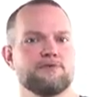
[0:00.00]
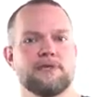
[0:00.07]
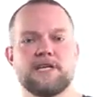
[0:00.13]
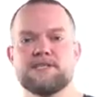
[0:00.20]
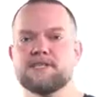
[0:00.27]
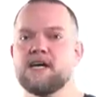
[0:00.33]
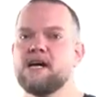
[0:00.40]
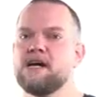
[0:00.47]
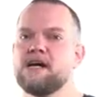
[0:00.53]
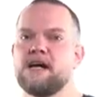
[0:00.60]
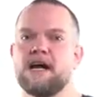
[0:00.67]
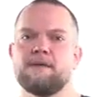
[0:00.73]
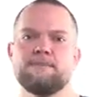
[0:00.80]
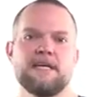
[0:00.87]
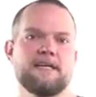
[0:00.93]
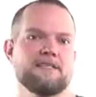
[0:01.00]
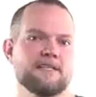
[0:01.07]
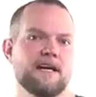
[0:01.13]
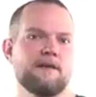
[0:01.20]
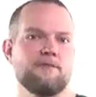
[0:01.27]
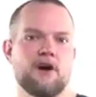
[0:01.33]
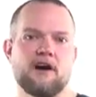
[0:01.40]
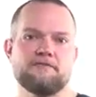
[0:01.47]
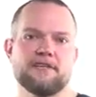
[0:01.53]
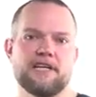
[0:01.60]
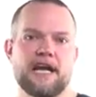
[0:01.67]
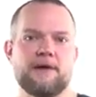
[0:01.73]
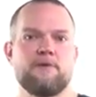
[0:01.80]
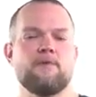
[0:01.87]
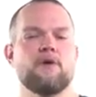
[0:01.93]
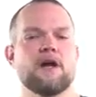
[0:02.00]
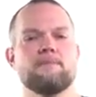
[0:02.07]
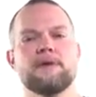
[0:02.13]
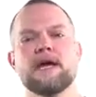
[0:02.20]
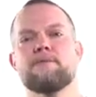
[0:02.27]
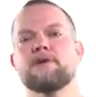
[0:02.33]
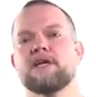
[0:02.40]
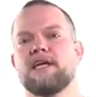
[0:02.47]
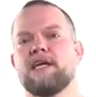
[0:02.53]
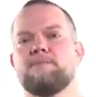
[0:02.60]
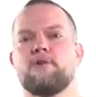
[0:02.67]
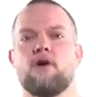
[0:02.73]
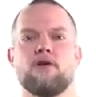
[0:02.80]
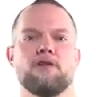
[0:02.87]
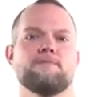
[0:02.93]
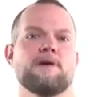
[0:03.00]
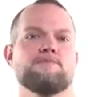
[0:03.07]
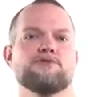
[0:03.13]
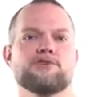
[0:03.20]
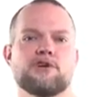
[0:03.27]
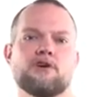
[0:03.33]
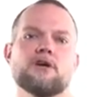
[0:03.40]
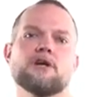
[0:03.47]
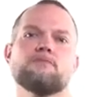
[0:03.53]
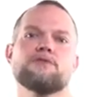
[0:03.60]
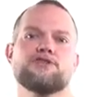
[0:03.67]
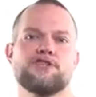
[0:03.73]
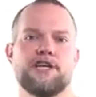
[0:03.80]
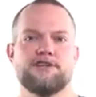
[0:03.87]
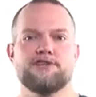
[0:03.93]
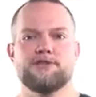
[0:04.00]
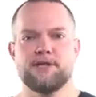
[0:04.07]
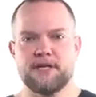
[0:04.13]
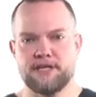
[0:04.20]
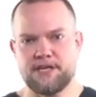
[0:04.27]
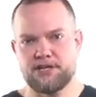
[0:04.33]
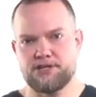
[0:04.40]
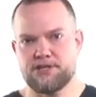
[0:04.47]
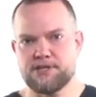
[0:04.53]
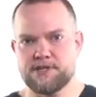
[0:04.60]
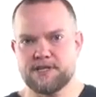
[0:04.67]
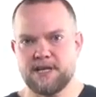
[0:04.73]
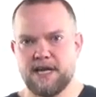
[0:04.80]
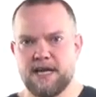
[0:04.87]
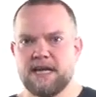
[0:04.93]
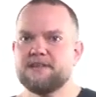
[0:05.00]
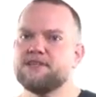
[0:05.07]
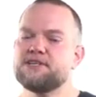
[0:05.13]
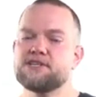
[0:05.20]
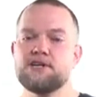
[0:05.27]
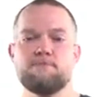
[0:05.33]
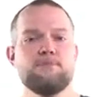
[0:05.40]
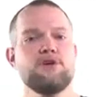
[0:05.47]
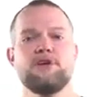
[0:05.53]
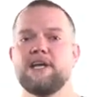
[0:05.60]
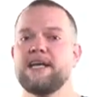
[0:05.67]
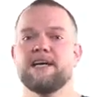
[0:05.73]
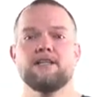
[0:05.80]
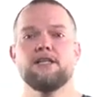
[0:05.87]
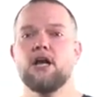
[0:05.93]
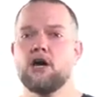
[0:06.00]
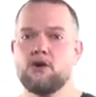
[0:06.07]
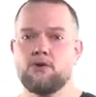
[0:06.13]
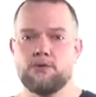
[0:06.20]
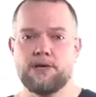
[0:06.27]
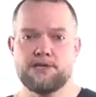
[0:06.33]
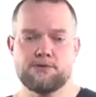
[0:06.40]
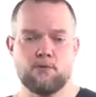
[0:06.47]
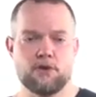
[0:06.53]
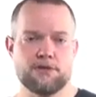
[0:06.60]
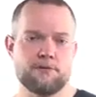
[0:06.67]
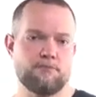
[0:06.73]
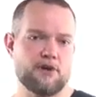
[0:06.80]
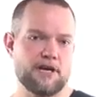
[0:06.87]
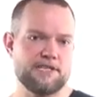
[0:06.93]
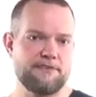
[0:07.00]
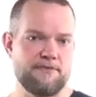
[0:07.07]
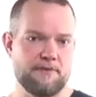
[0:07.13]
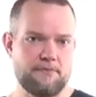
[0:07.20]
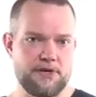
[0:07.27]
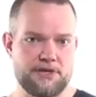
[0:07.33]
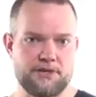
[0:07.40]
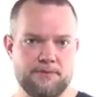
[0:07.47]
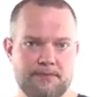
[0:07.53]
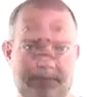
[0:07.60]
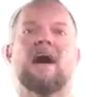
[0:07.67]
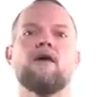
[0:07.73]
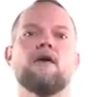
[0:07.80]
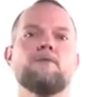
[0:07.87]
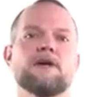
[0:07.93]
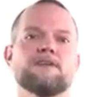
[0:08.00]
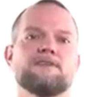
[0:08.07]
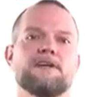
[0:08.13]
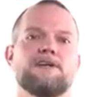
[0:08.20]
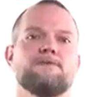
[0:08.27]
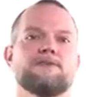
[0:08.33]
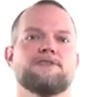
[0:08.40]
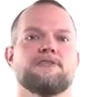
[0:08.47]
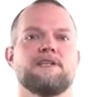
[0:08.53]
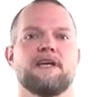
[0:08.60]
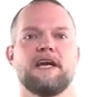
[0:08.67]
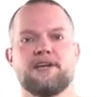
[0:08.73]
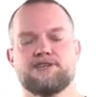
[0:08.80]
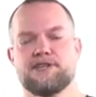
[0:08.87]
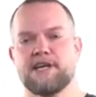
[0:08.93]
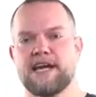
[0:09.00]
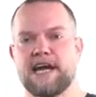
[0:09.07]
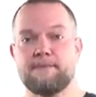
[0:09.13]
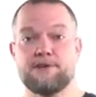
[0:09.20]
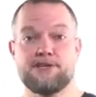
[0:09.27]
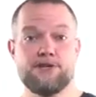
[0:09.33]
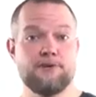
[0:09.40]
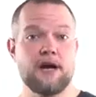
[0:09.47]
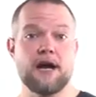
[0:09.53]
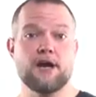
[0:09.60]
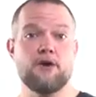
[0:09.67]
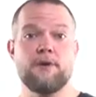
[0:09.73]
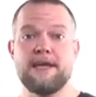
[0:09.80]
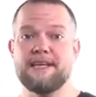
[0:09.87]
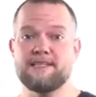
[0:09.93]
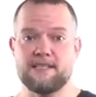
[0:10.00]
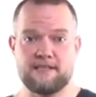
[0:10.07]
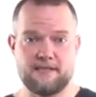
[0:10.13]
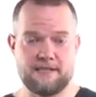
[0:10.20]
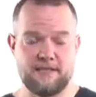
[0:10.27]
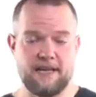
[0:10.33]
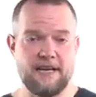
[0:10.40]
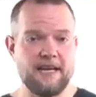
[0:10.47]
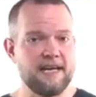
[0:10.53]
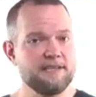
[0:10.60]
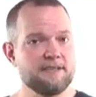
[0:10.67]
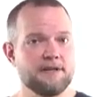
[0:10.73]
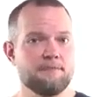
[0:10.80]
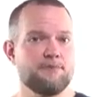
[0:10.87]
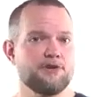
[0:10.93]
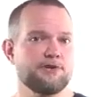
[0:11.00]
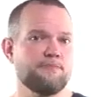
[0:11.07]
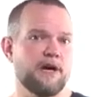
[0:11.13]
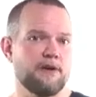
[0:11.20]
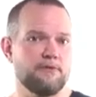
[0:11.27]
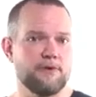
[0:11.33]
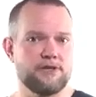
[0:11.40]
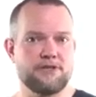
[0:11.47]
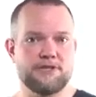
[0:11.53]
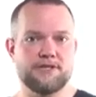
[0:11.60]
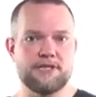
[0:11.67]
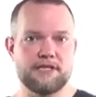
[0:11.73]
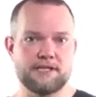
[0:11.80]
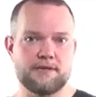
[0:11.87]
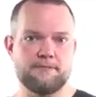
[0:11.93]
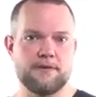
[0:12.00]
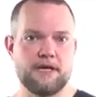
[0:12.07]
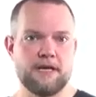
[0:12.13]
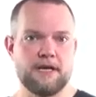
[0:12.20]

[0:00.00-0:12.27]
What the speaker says: release, updates come often, and we want to be able to keep all the members current with changes and additions. This community alone is worth the price of admission. Now I want to tell you what Syndication Academy 2.0 isn't. It isn't a push-button riches system.